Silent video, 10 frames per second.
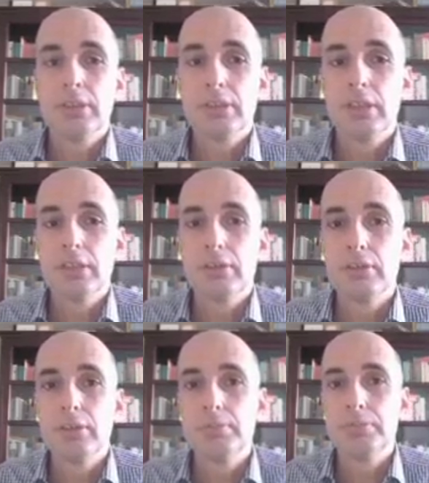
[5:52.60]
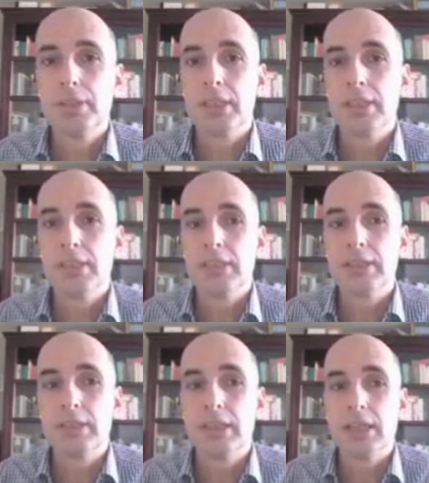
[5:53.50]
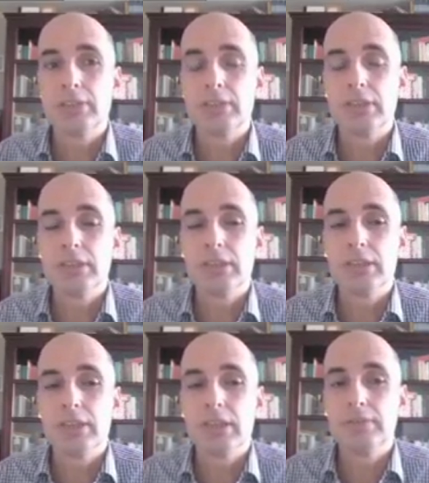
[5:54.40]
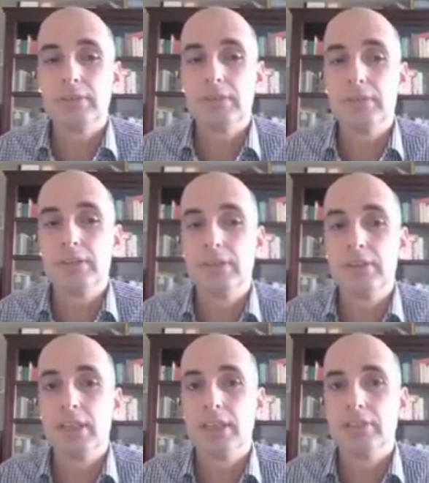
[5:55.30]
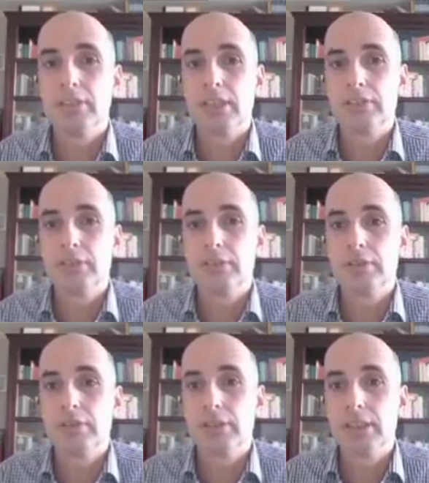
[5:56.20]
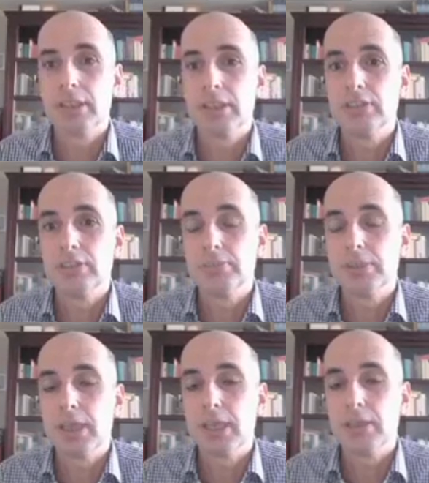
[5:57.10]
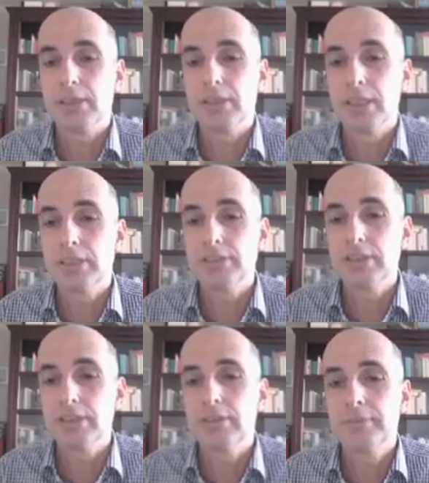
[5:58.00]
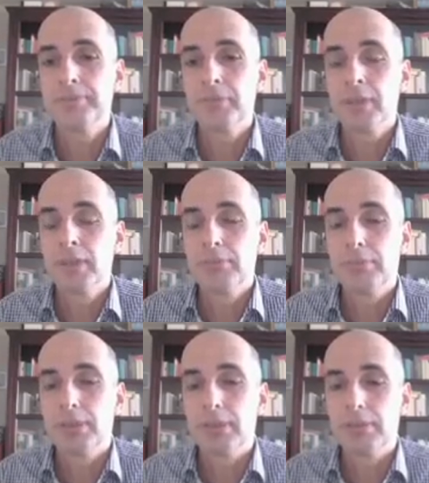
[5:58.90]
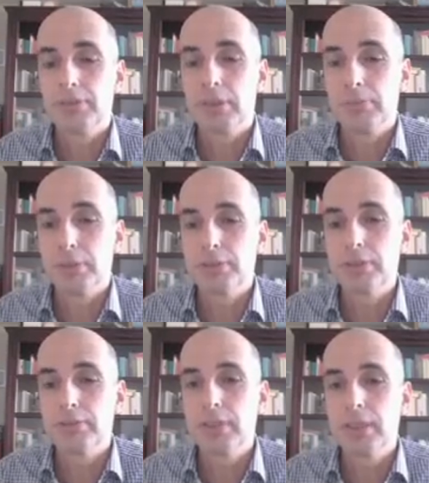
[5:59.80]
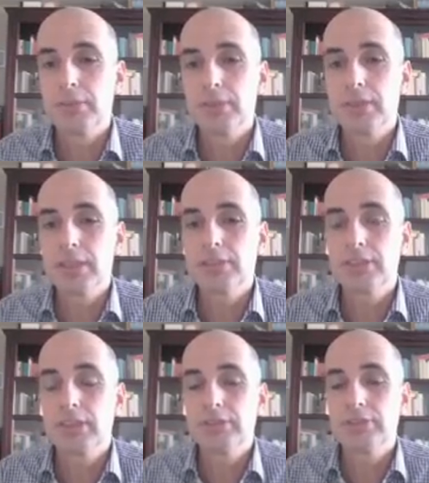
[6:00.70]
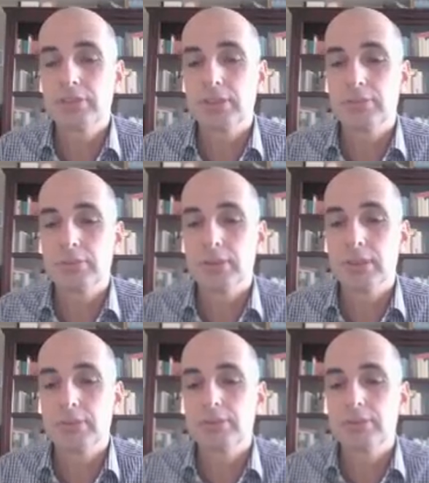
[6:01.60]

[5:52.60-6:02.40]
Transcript: another loop saying that actually if the stage lasts longer, then it needs to be hired in the next year, but there is no budget available in next year, so that will limit